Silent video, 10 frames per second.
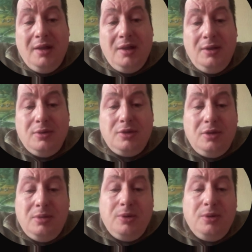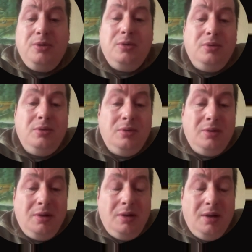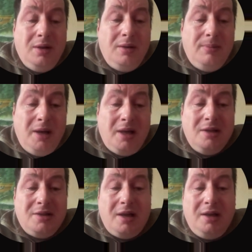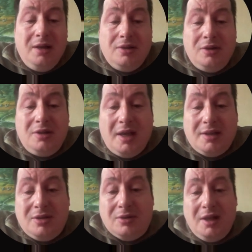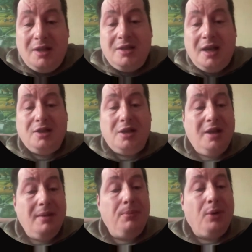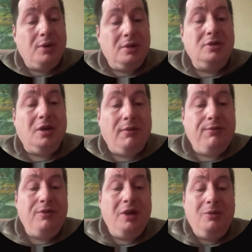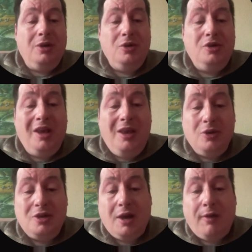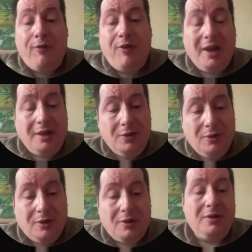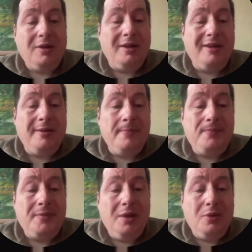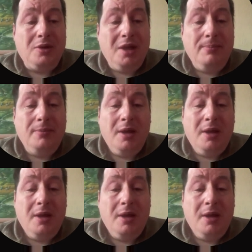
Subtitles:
that you're suitable to make this idea a success? So that is actually the importance of introducing yourself and your team.